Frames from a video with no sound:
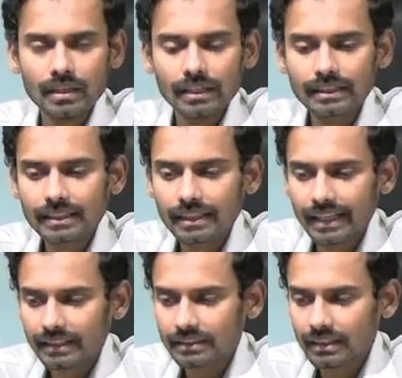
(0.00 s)
In the
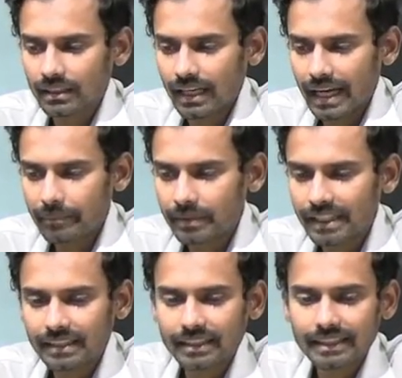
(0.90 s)
next, I am
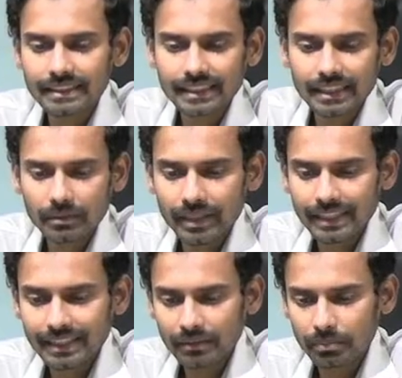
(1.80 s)
decreasing it by
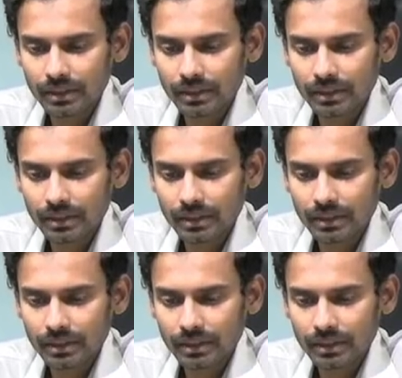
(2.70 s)
10%.